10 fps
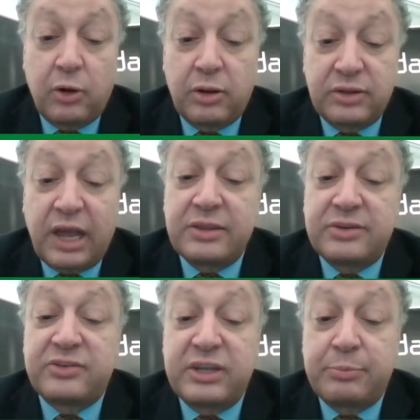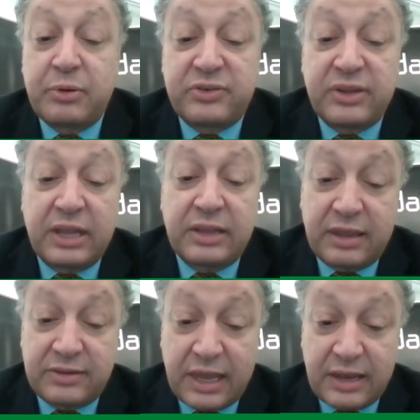93%
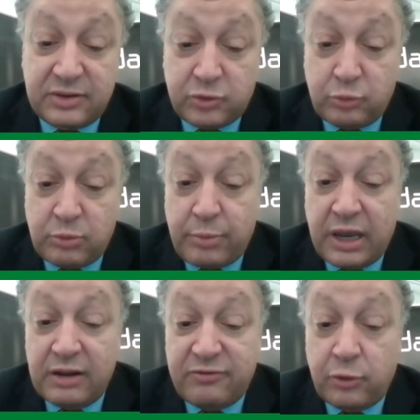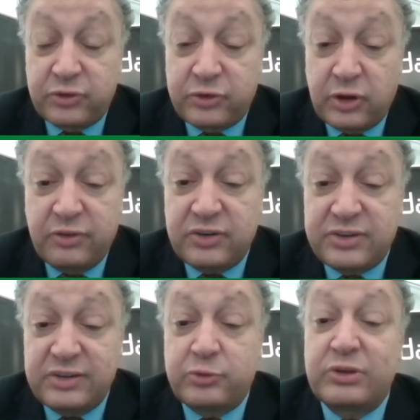has access to mobile phone
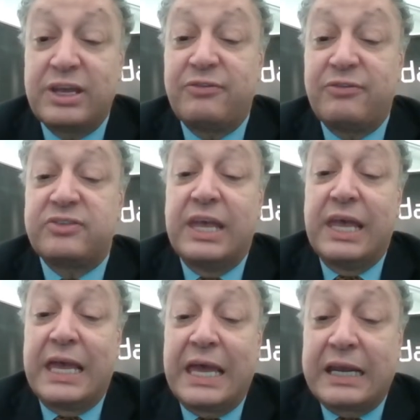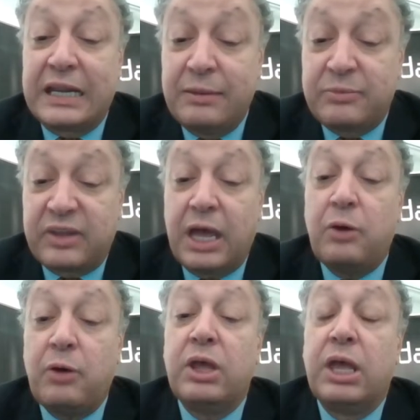services. This will give us a glimpse
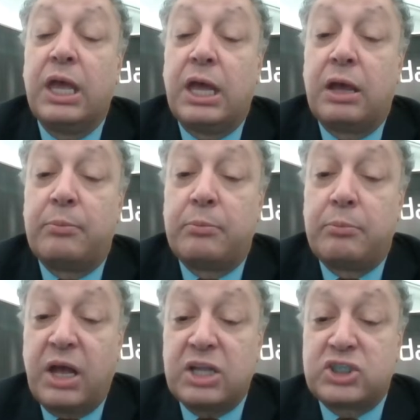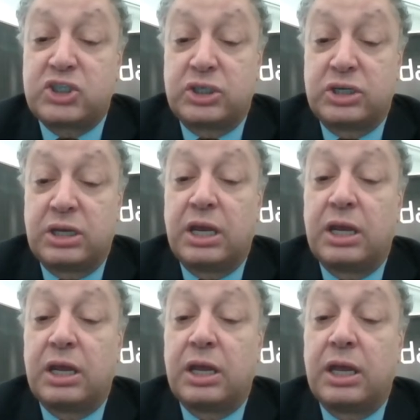how much
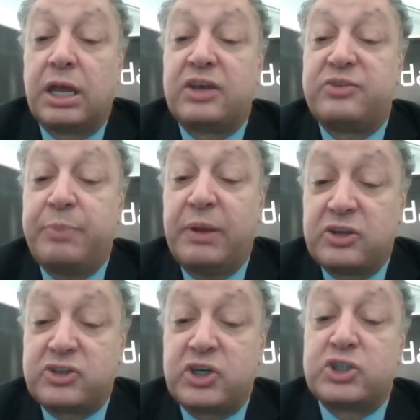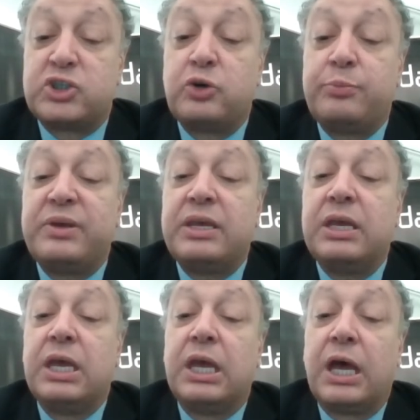expenditure should
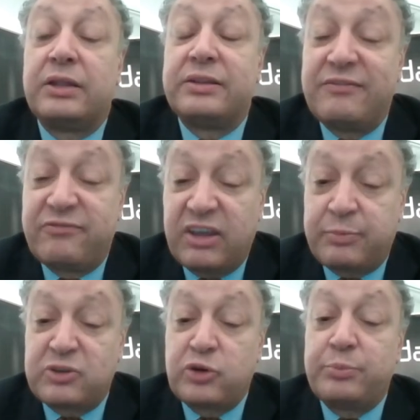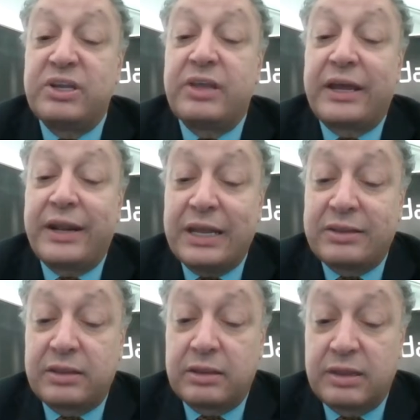be and investment should be directed